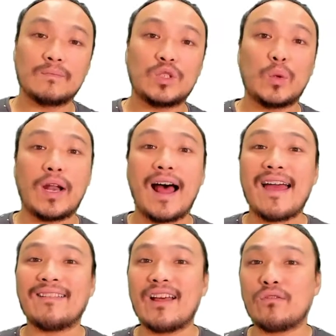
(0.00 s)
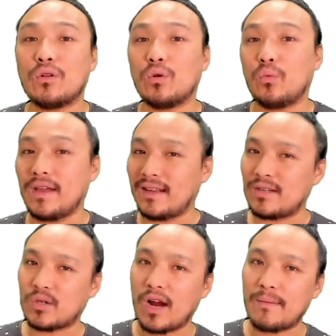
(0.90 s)
So at a high level, we can
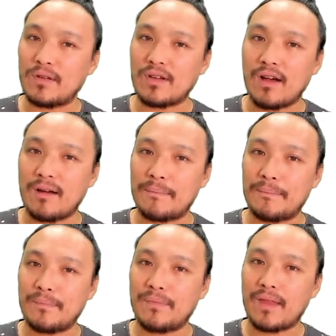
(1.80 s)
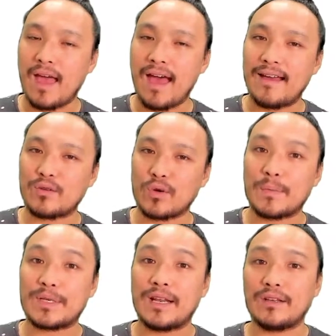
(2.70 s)
describe the DOM as
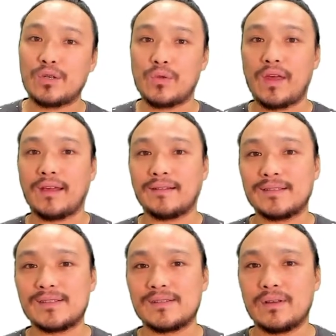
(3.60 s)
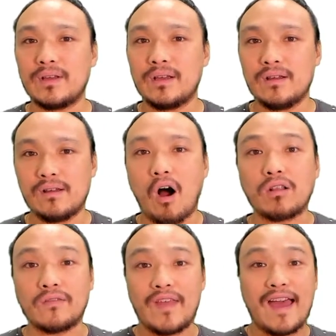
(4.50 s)
representing two things.
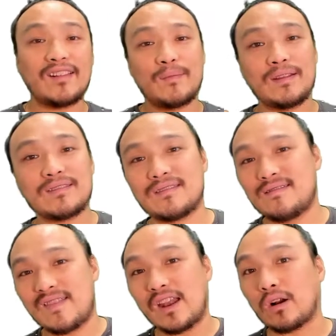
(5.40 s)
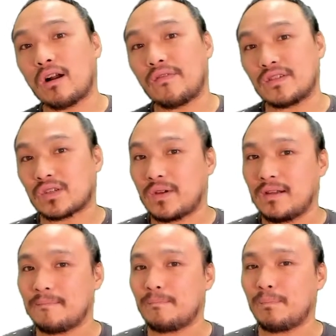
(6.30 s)
All of the elements that are on the
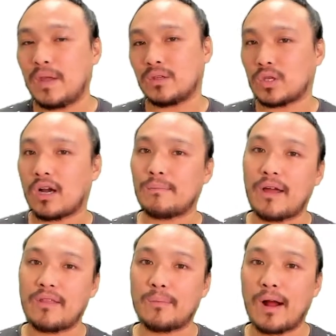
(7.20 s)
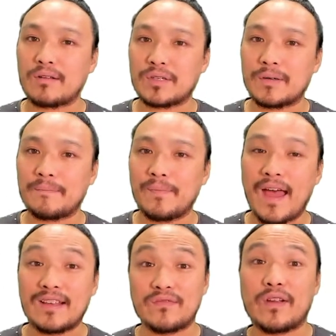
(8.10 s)
screen being drawn by the browser
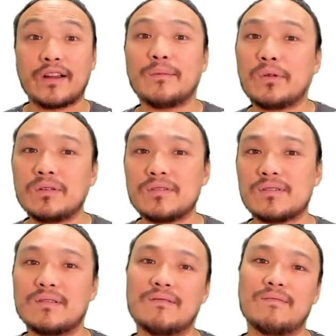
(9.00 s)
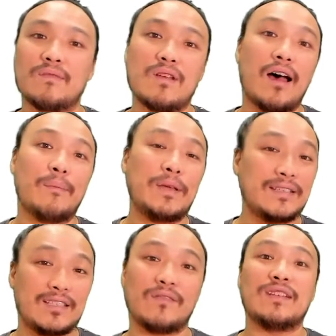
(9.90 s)
as variables,
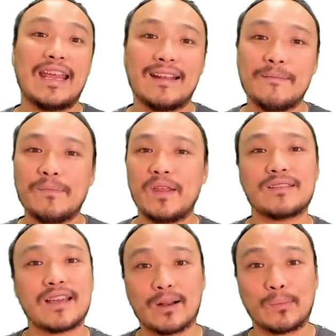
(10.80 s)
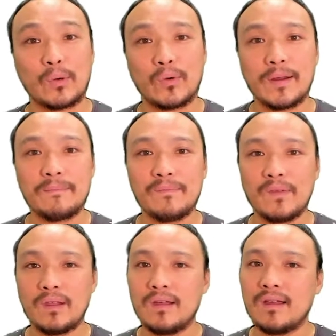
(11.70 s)
pieces data inside our program.
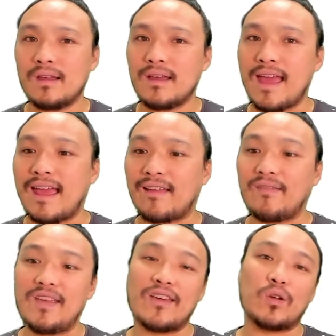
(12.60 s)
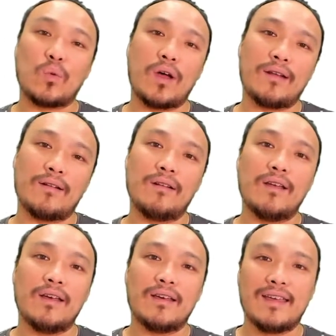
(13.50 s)
And the other one
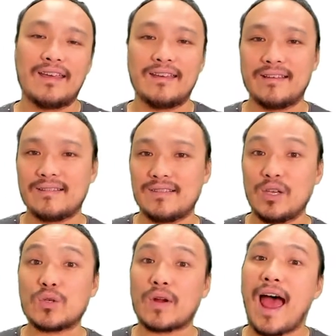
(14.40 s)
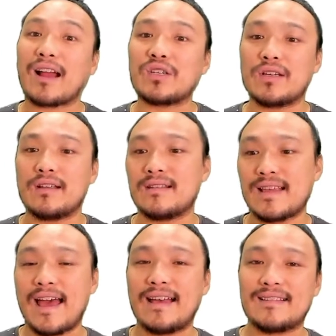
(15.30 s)
is user actions
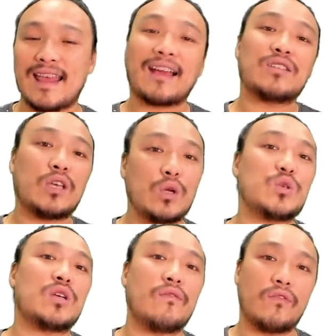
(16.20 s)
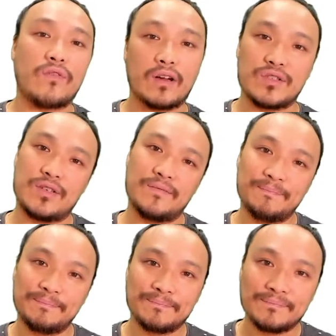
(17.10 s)
as execution of a function.
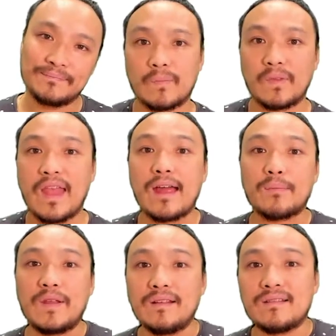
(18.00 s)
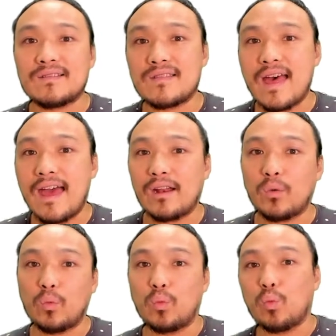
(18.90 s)
That means that
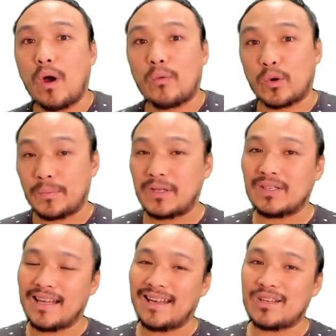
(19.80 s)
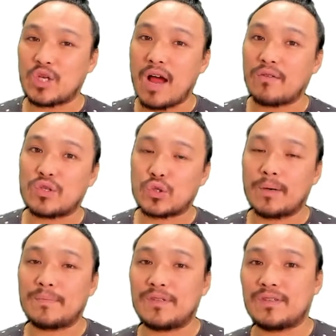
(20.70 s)
what we're building in
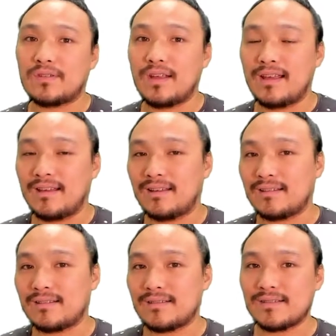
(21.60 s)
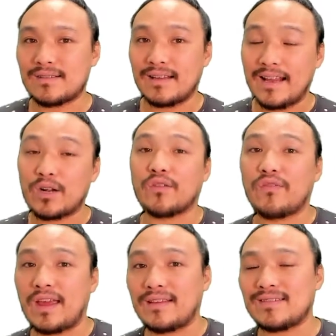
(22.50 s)
JavaScript is an
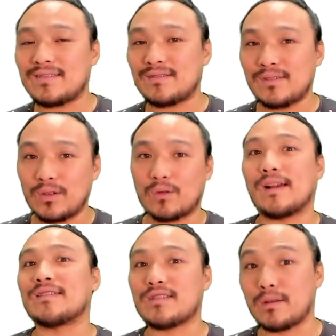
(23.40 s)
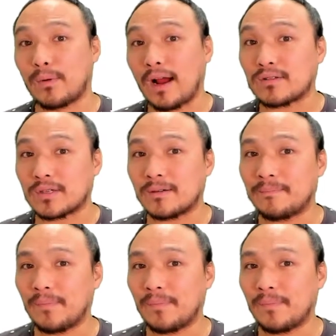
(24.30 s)
interface to the rest of the browser.